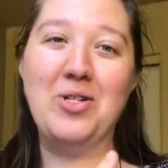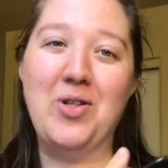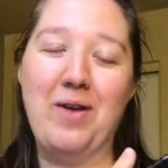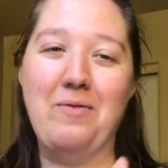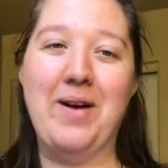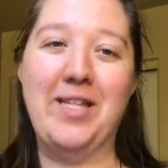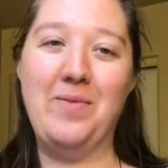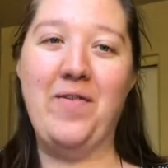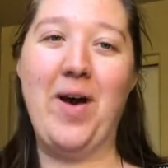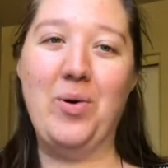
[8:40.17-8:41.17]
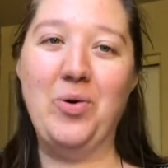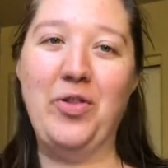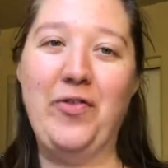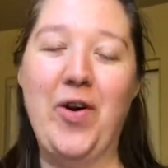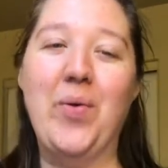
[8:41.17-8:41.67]
so that reminds me of how to hold
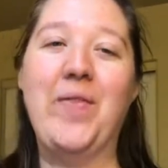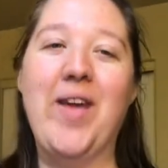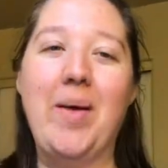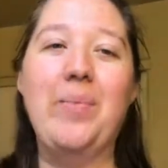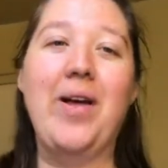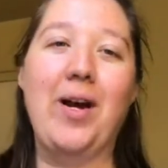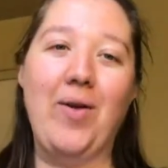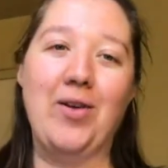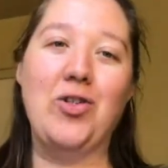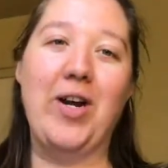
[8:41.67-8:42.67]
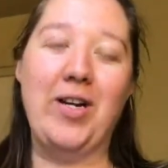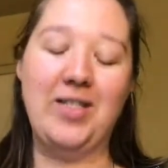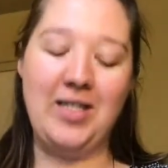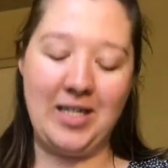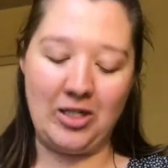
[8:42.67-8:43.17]
the phone, and then I'm playing around trying
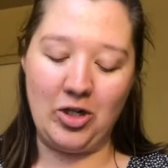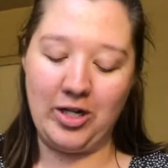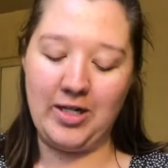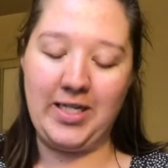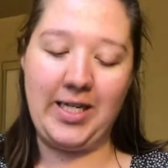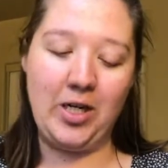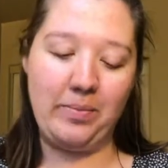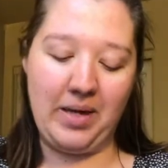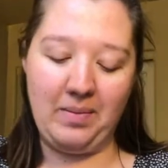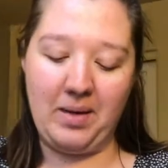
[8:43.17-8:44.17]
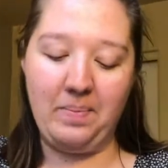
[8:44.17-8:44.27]
to hear baby.